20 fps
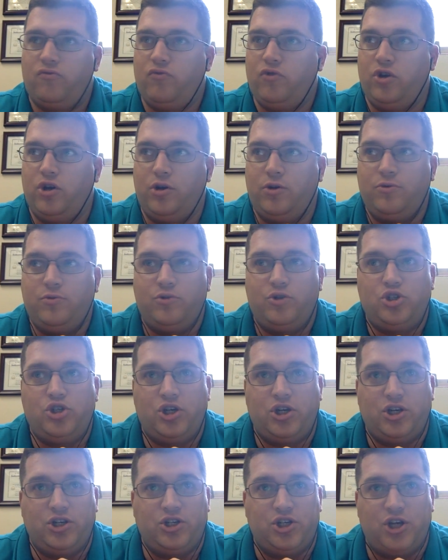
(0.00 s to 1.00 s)
you know,
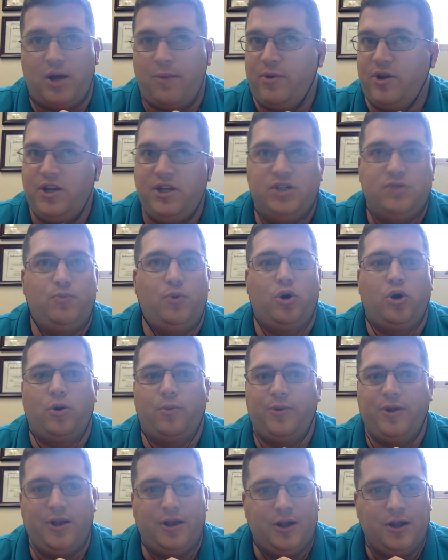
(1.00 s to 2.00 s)
J- Japanese
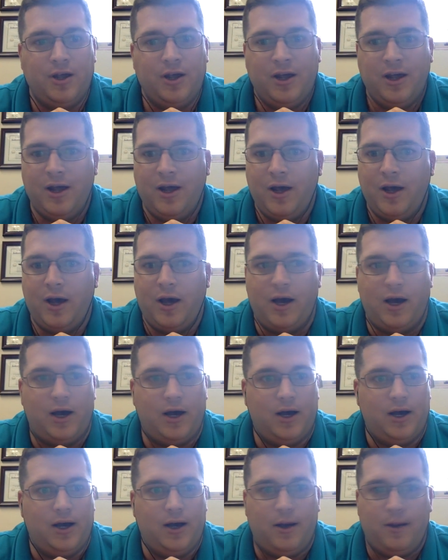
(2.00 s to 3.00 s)
Barbie,
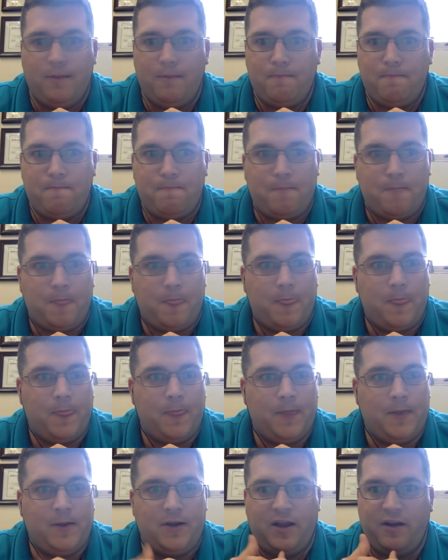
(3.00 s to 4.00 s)
um,
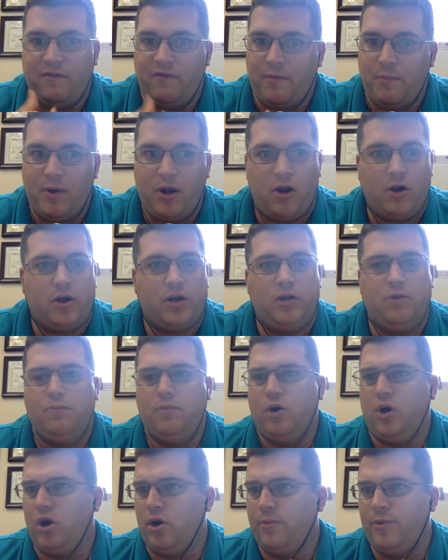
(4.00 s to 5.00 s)
Native American
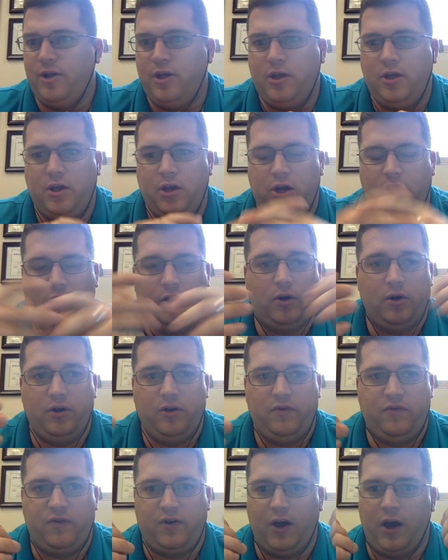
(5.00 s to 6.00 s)
Barbie, you know,
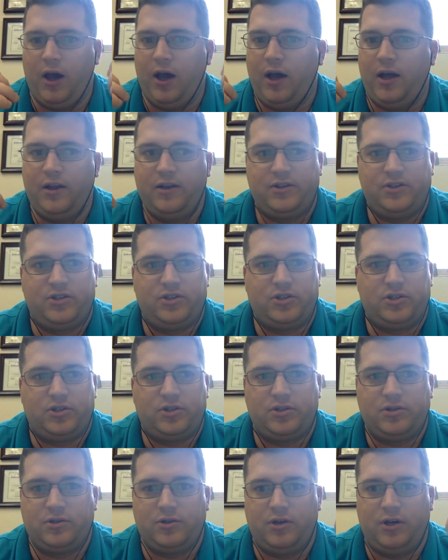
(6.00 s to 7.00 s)
you've got
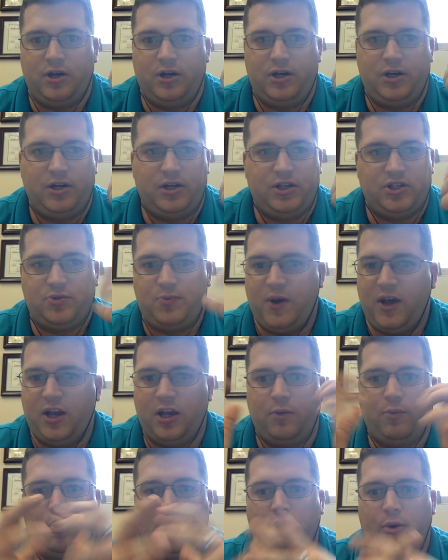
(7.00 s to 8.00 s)
uh,
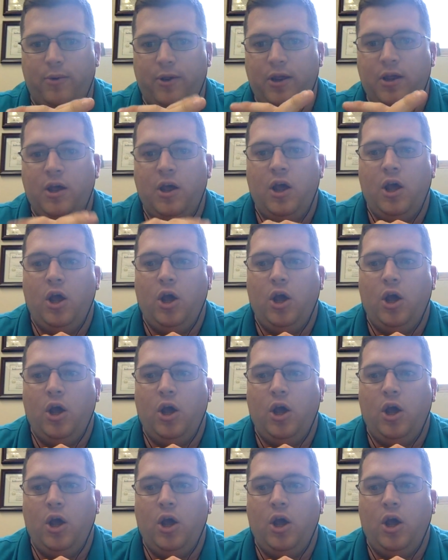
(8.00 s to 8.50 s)
Hispanic Barbie.